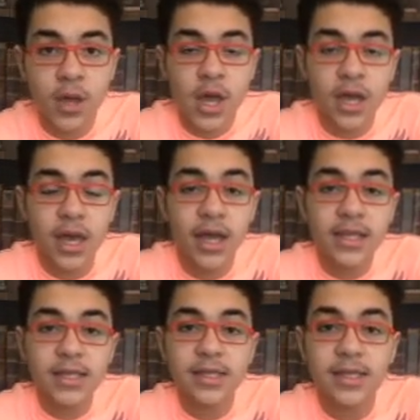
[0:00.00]
he
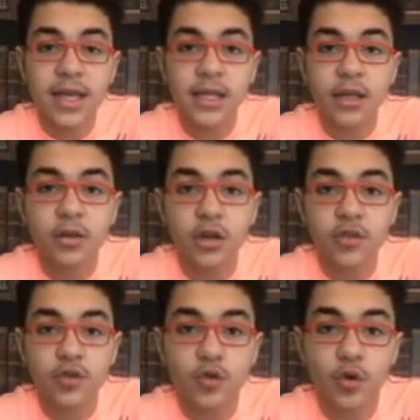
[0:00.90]
asks Sadie and Carter
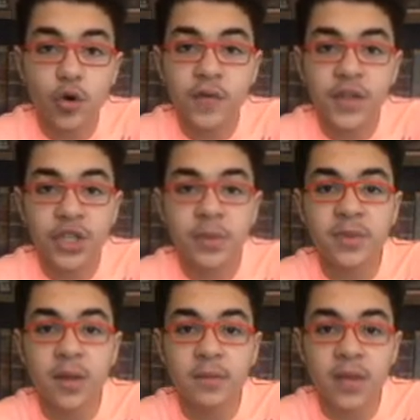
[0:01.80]
to go fetch him
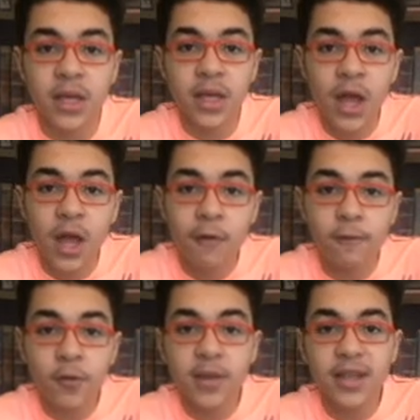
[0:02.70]
something
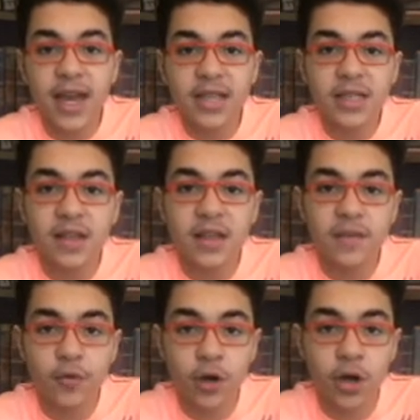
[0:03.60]
from the taxi that he
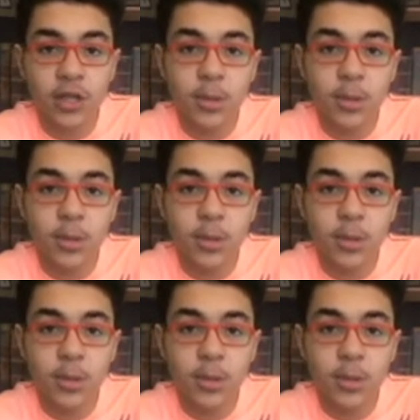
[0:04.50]
forgot.